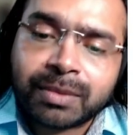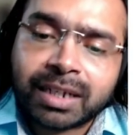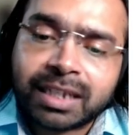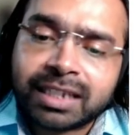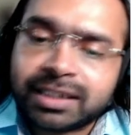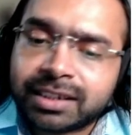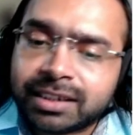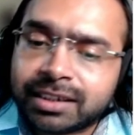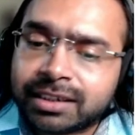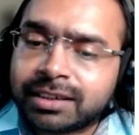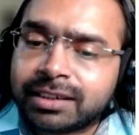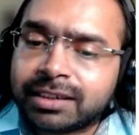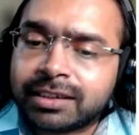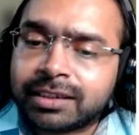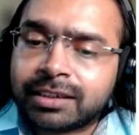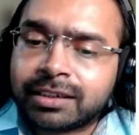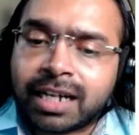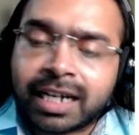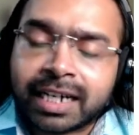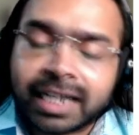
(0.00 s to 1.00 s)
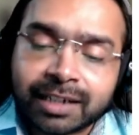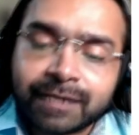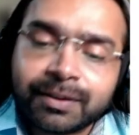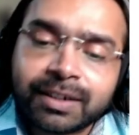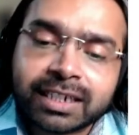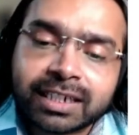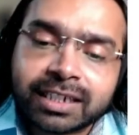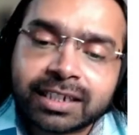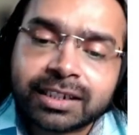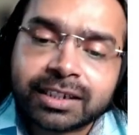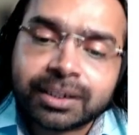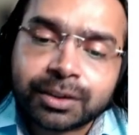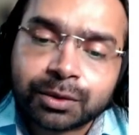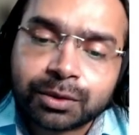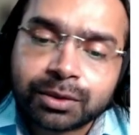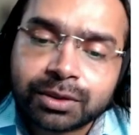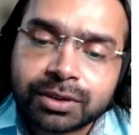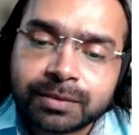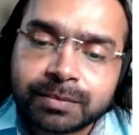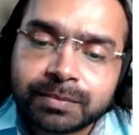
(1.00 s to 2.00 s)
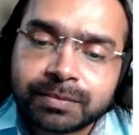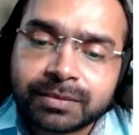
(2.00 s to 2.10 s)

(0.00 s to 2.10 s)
malicious attack vector is used.